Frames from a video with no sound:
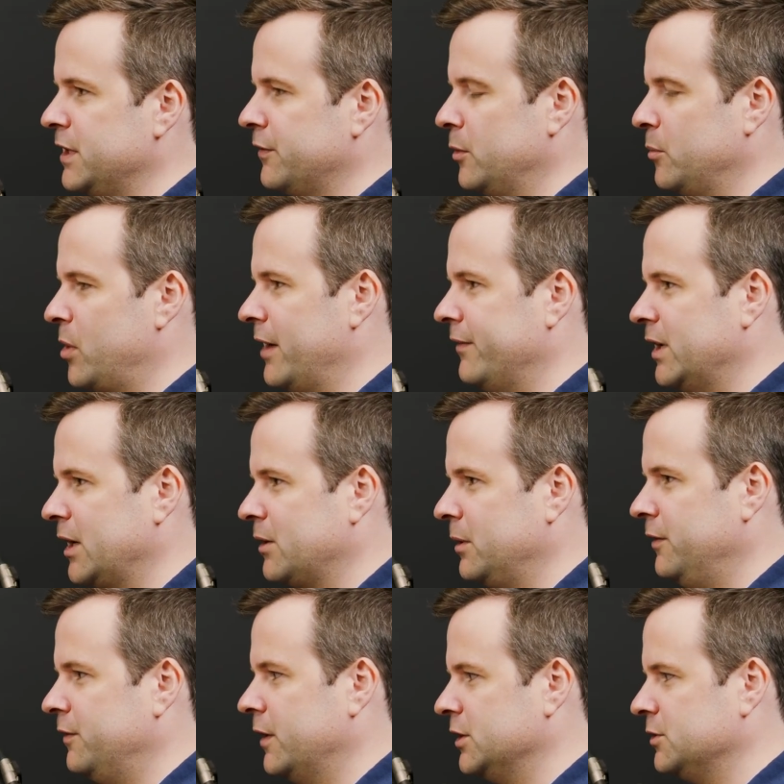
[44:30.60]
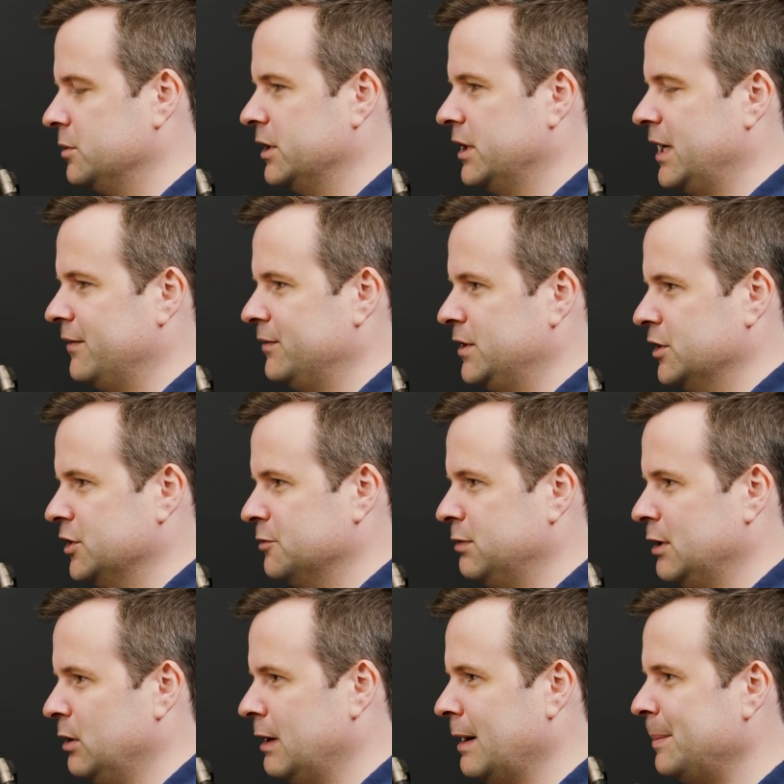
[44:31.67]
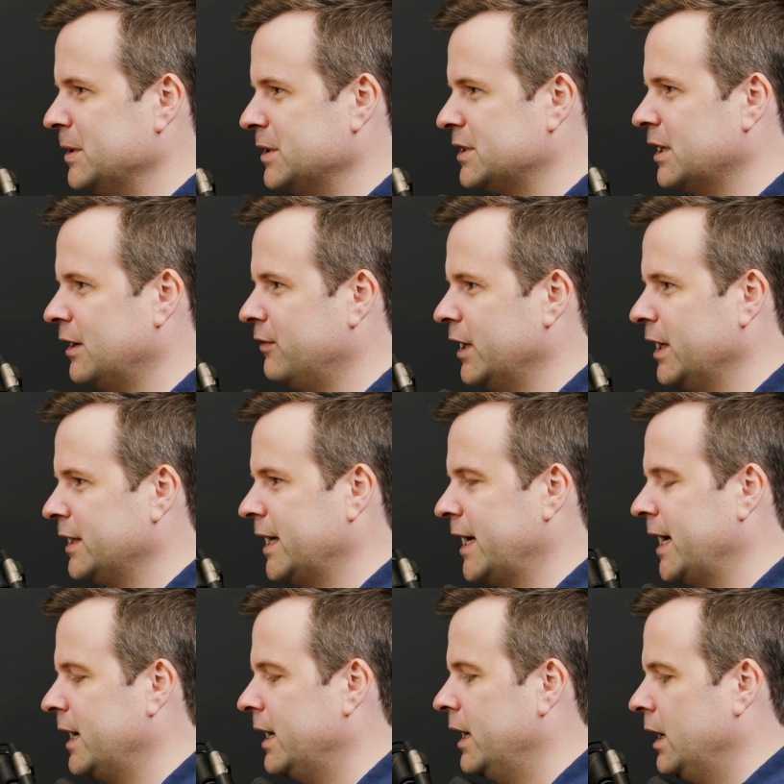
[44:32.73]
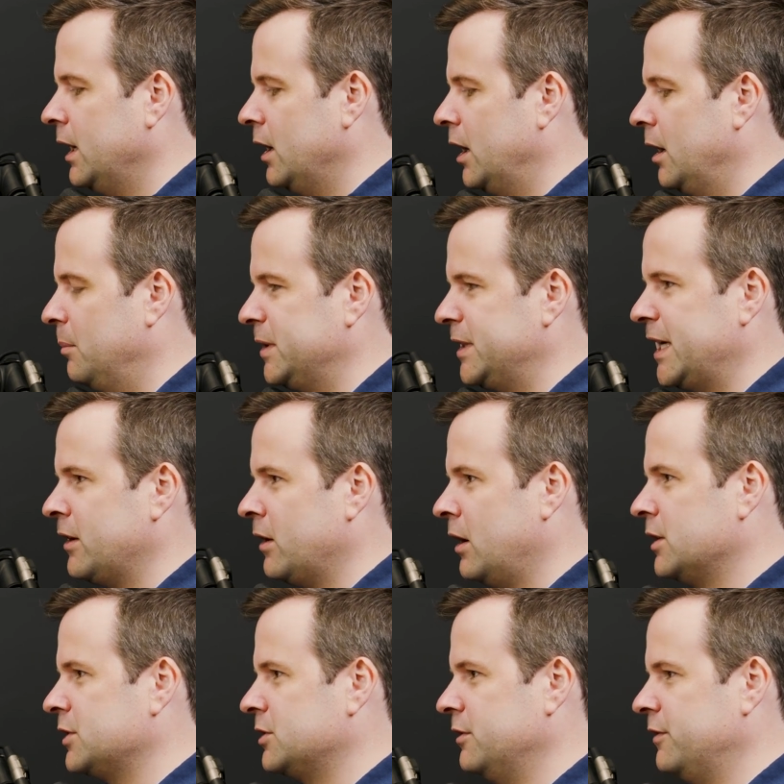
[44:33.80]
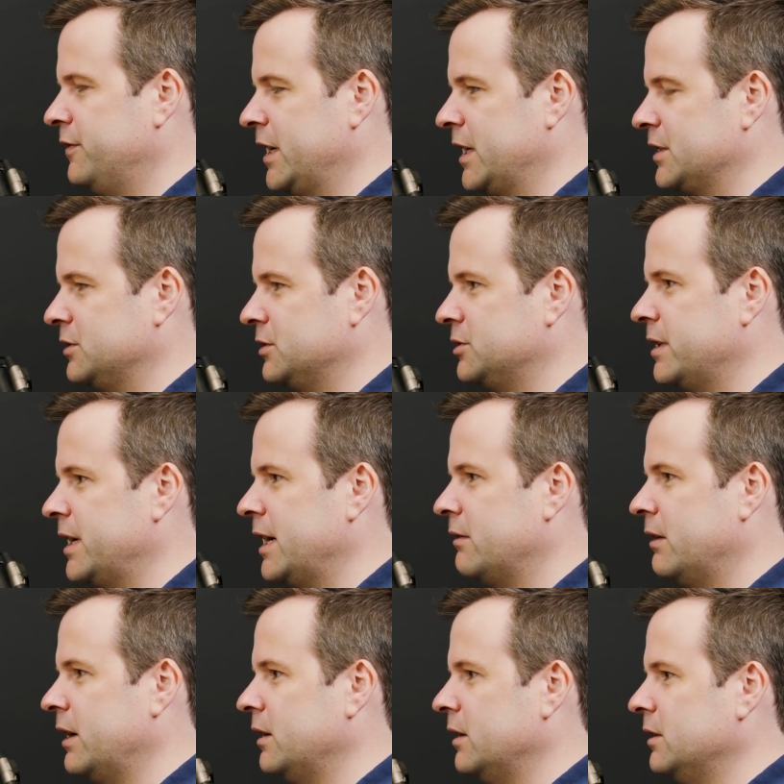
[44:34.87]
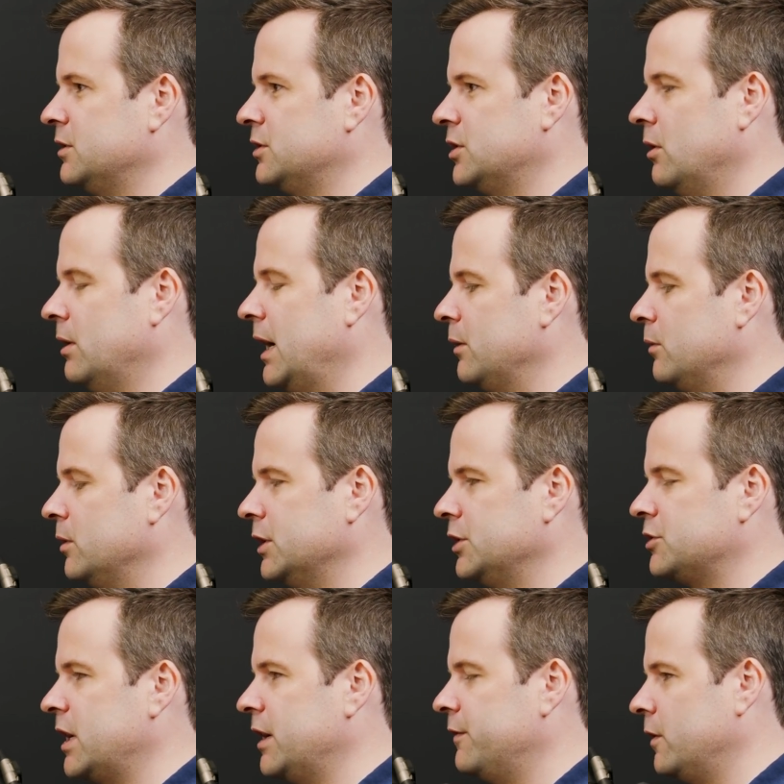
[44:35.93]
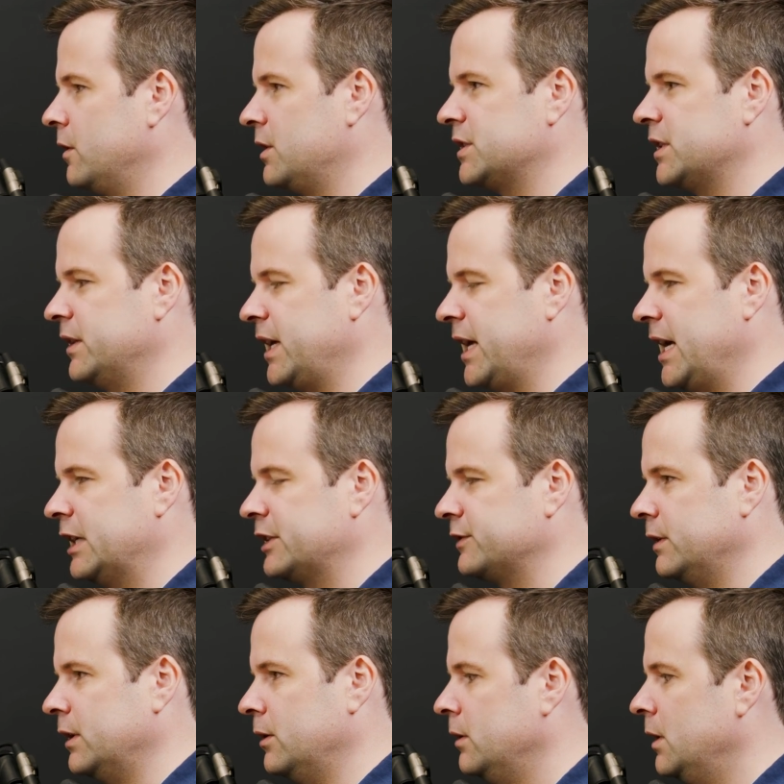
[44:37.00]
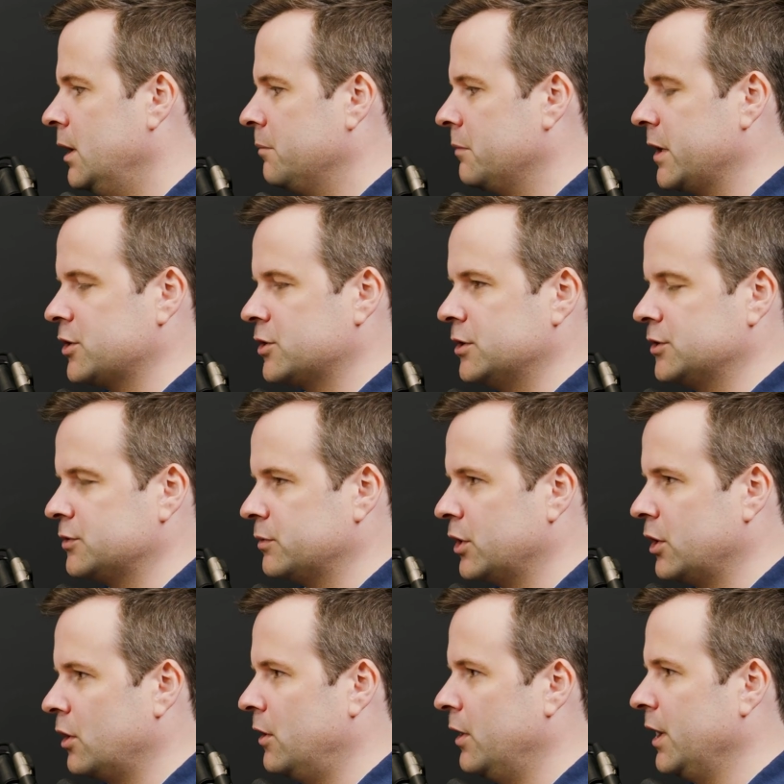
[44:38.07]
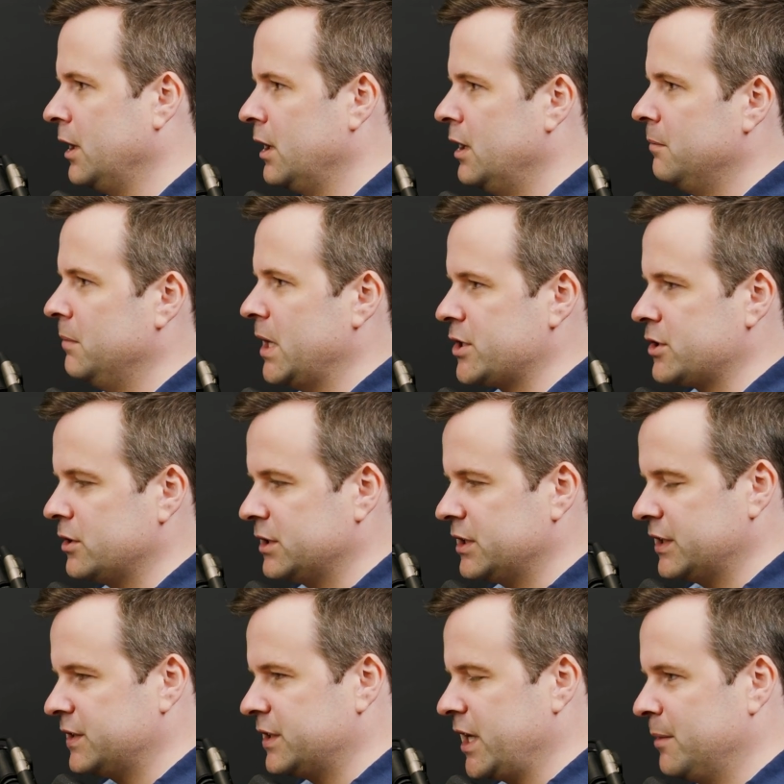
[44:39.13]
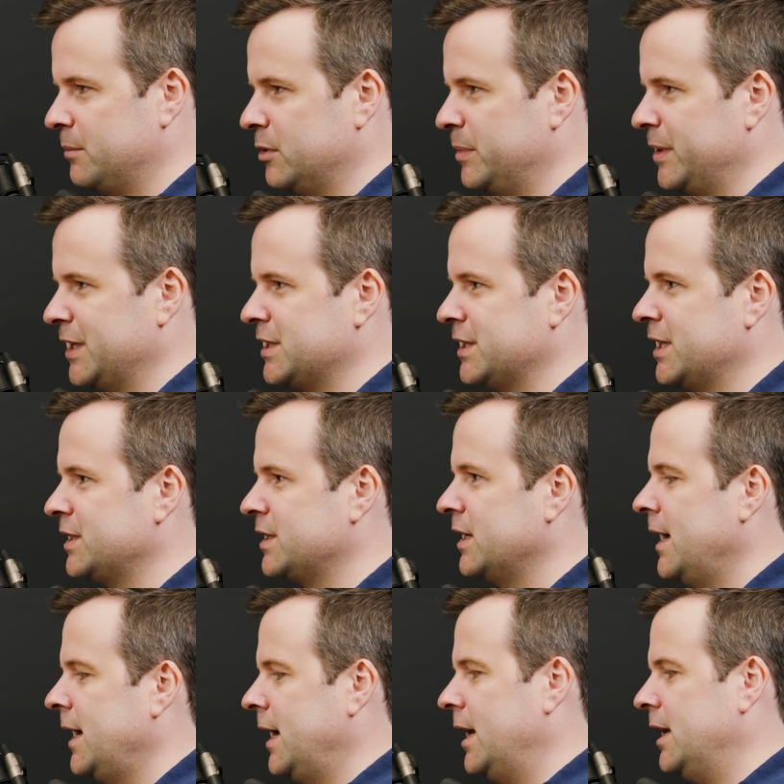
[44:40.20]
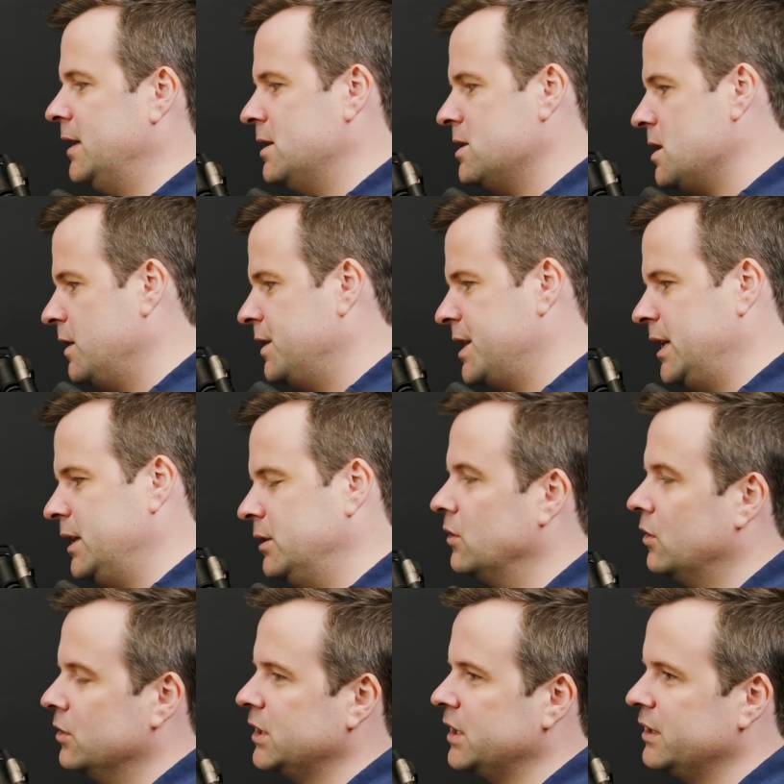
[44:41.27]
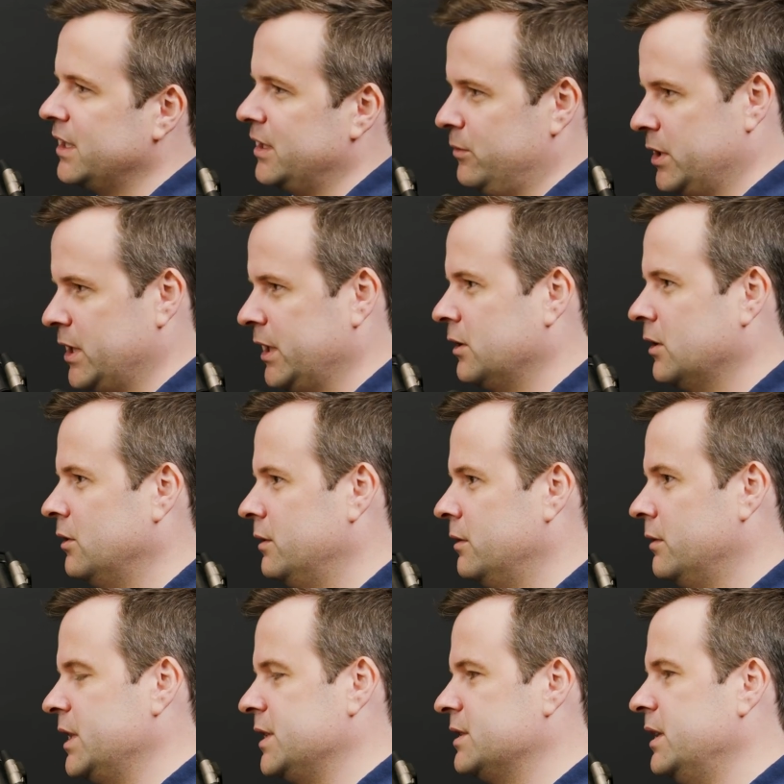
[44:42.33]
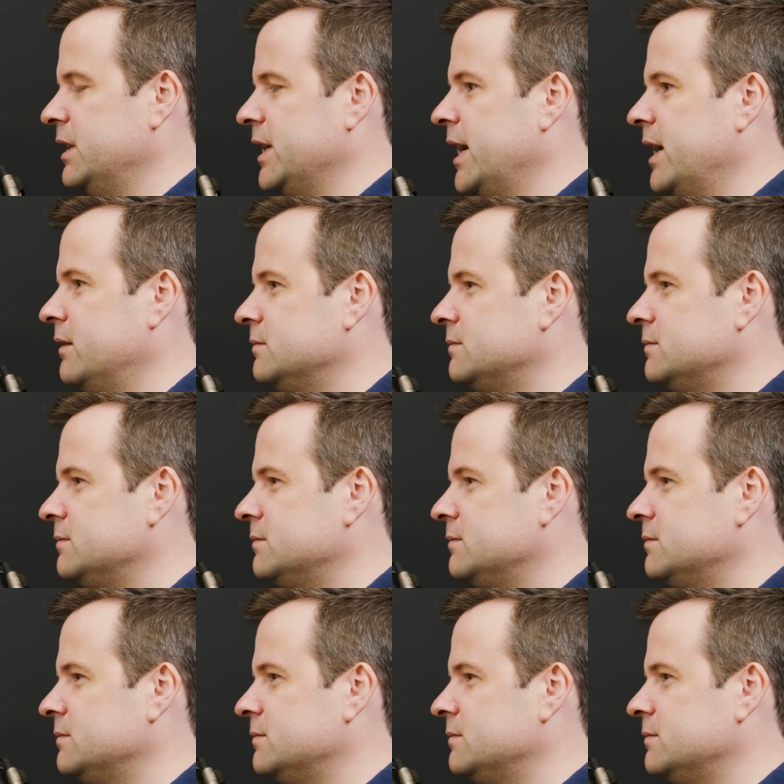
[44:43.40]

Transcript: different private equity funds where they'll have deals blow up and stuff like that, uh, but that also affects their track record. So I really try to focus on the cash flow, make sure it's recurring, make sure it's a stable business, and then and only then will I go and raise the debt.